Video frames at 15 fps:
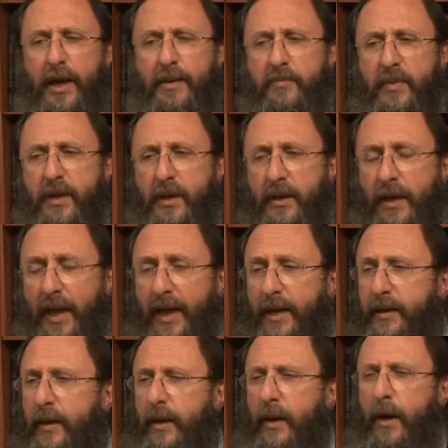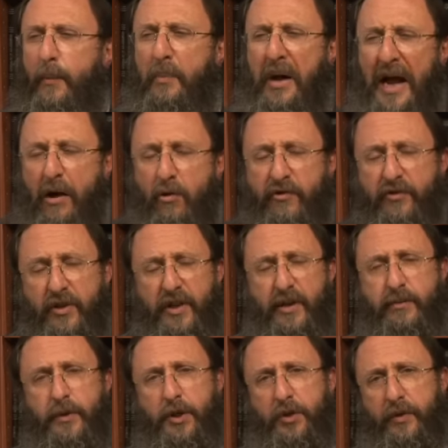and meaning and powerful
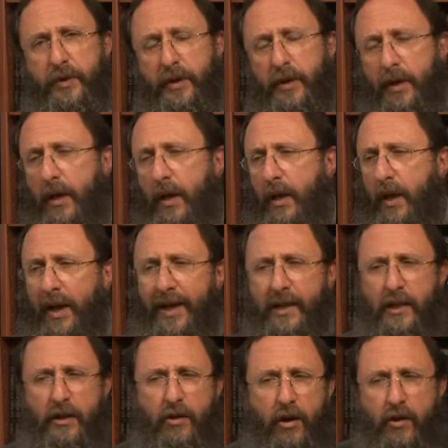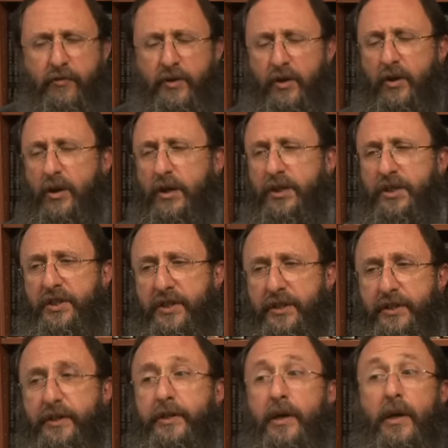imagery and lofty
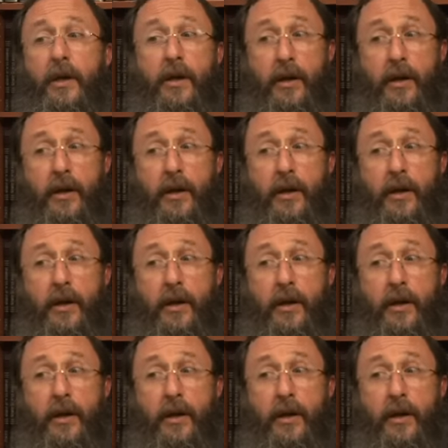consciousness,